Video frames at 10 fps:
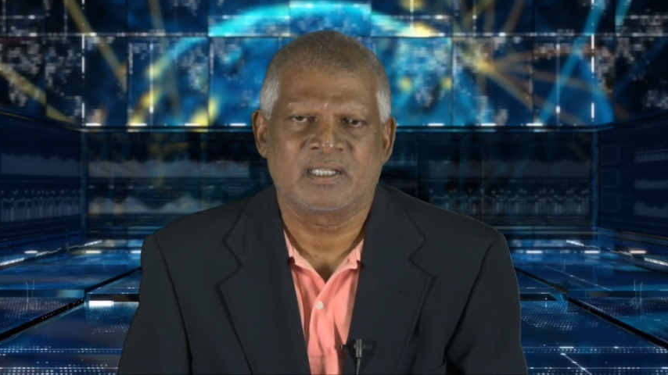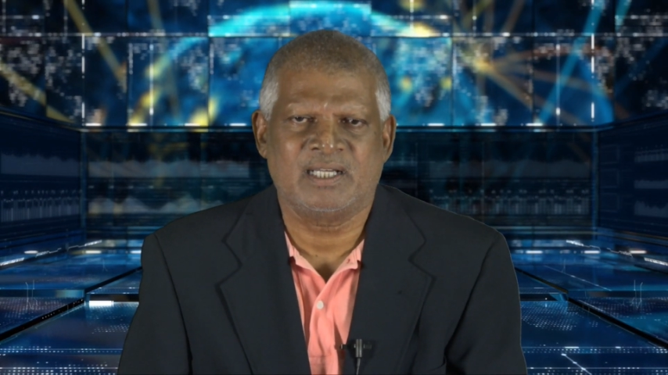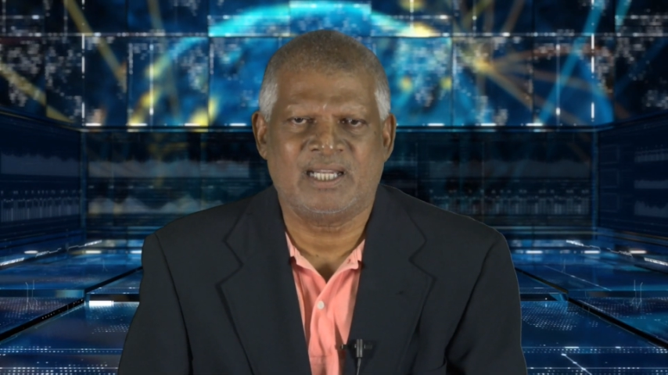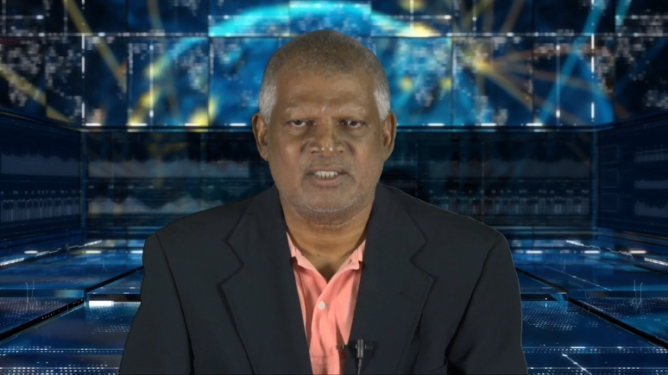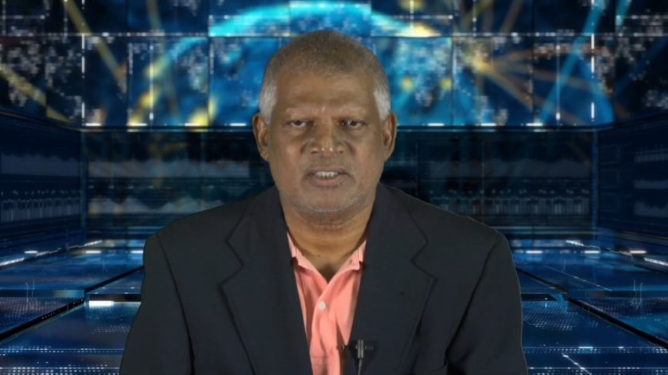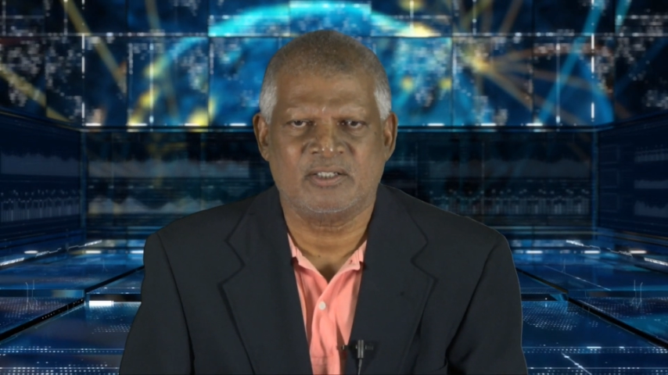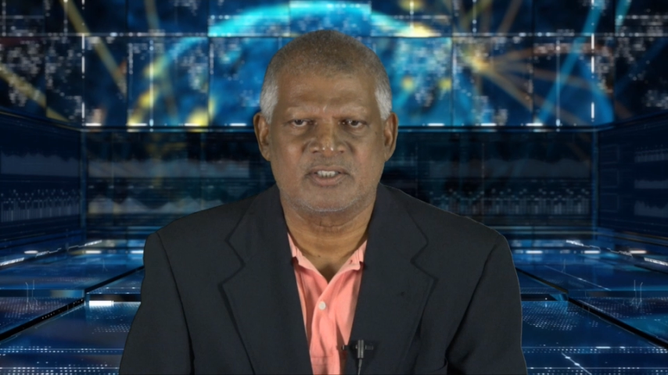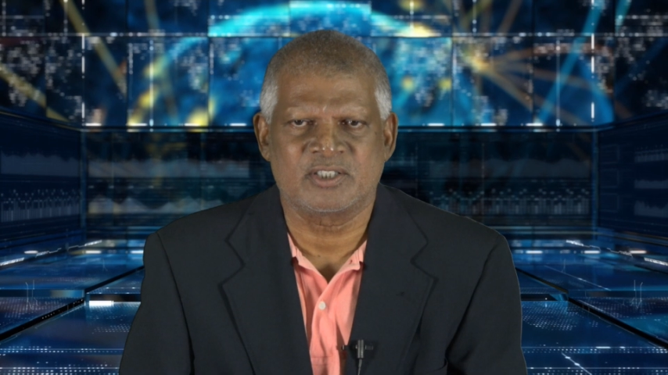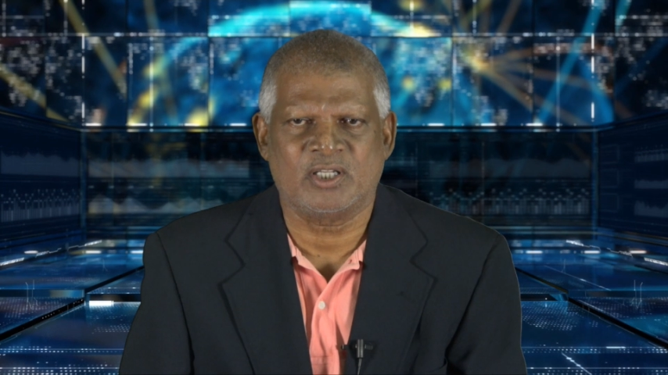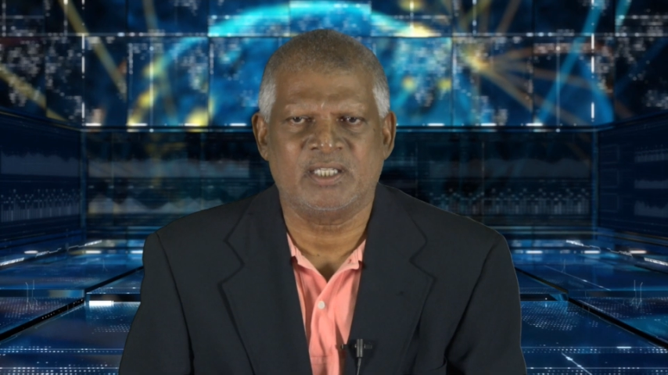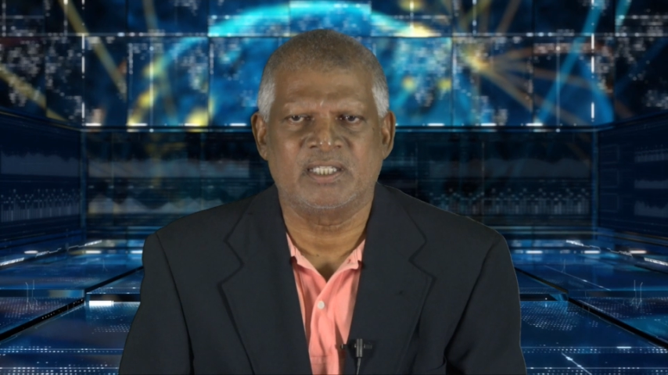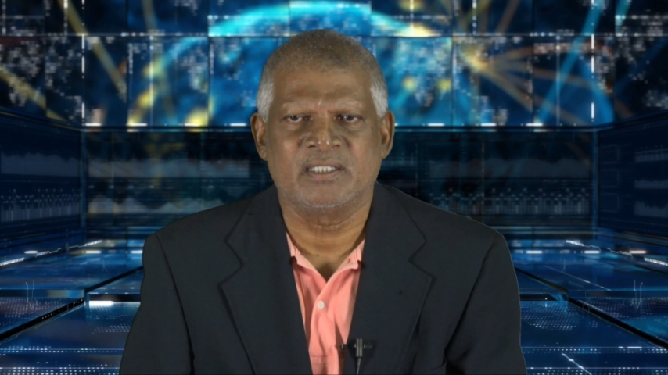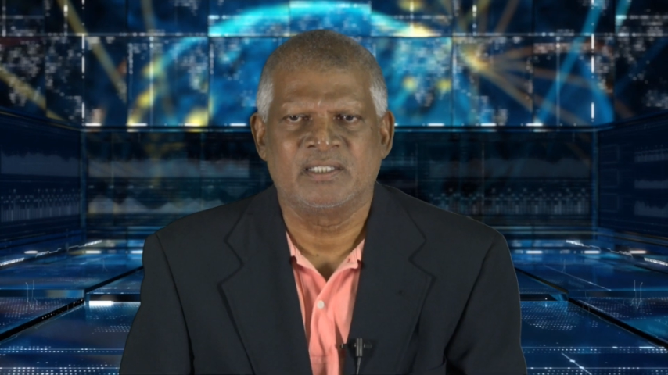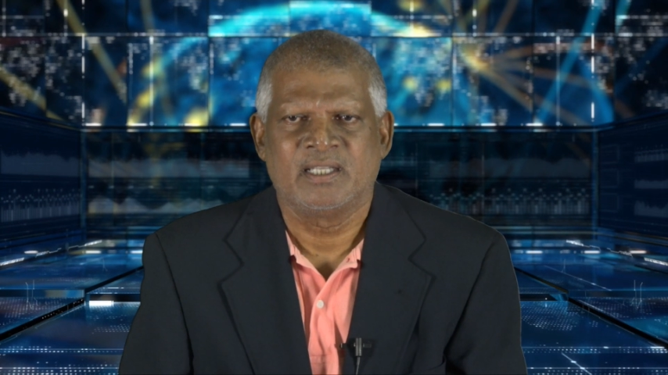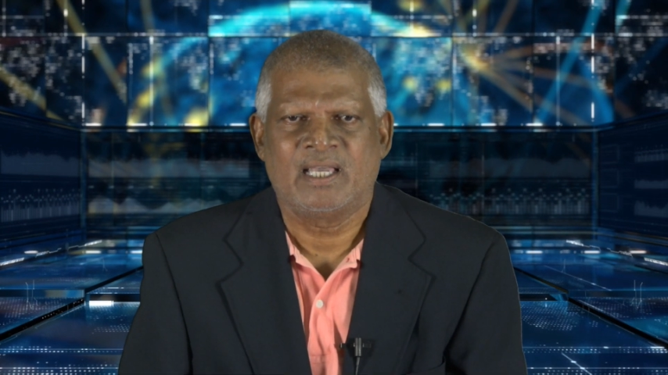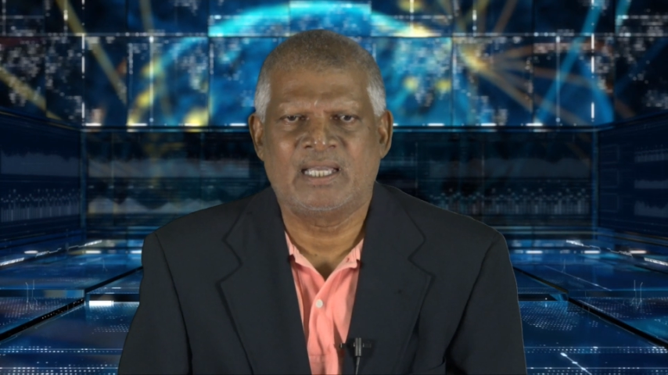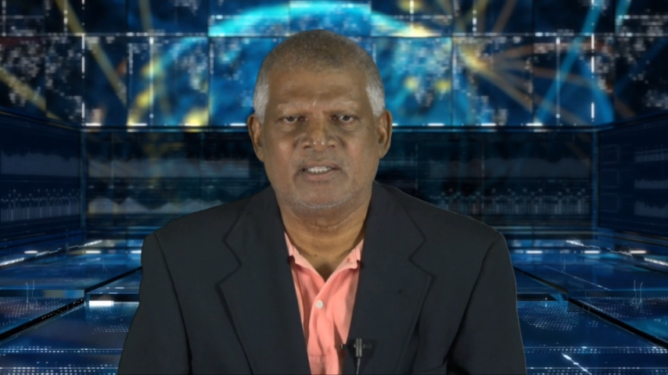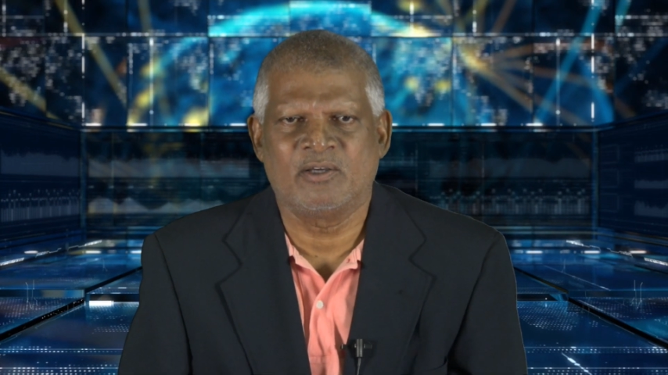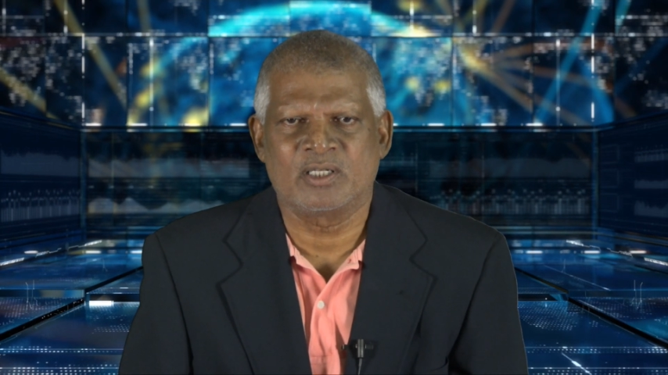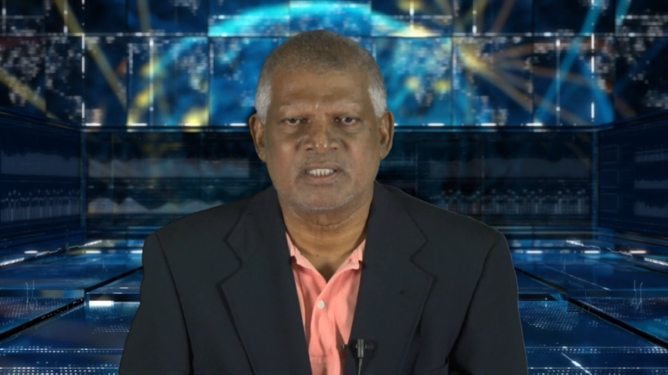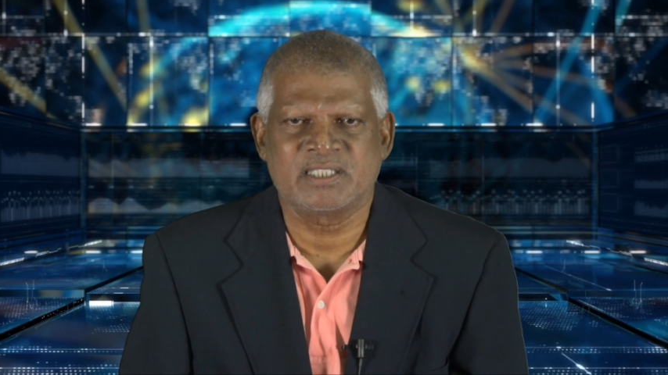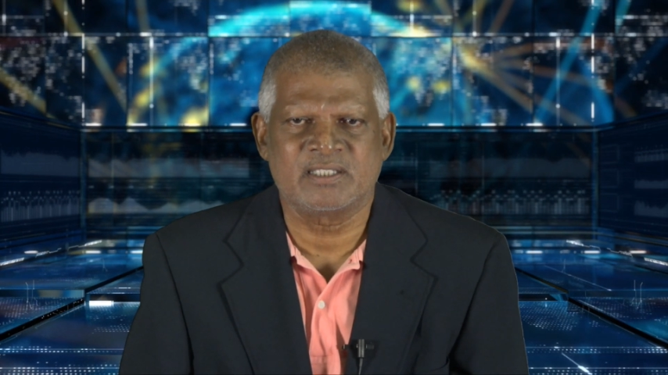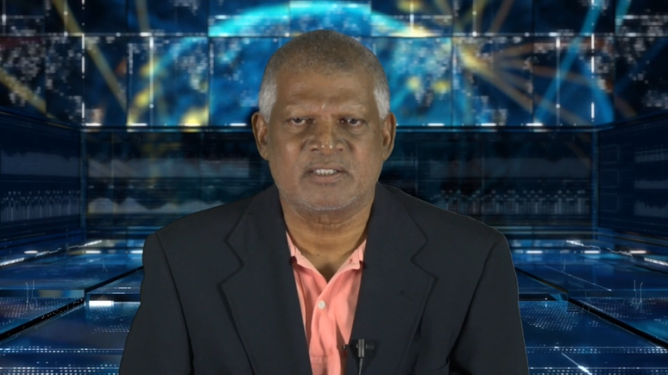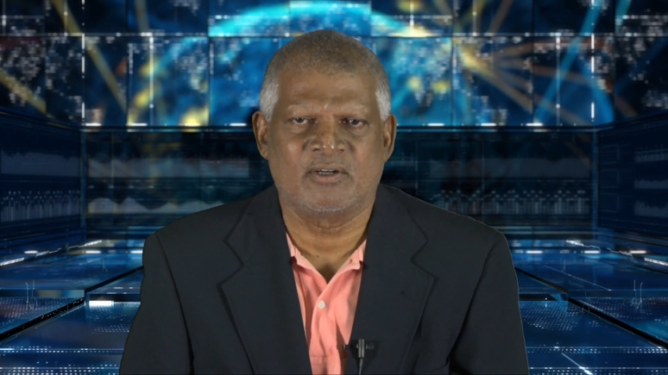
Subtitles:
clashed on Sunday at the All Saints